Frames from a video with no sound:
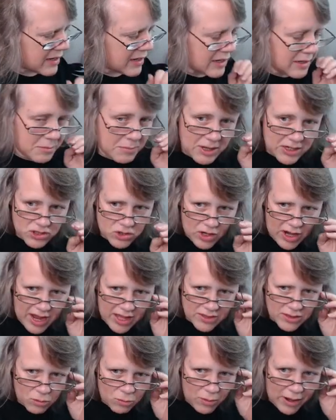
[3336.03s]
in and make sure I
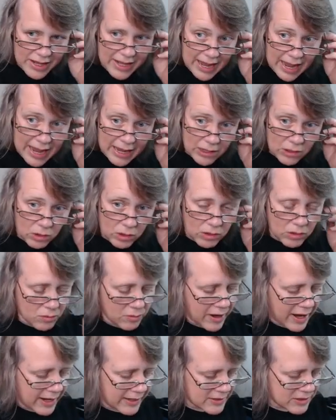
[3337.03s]
had the right angle,
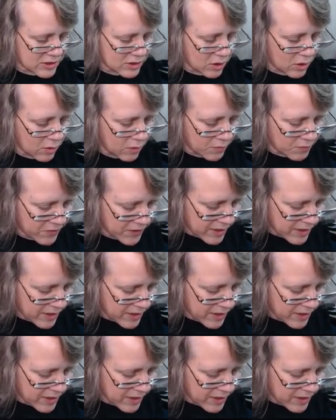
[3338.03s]
right? So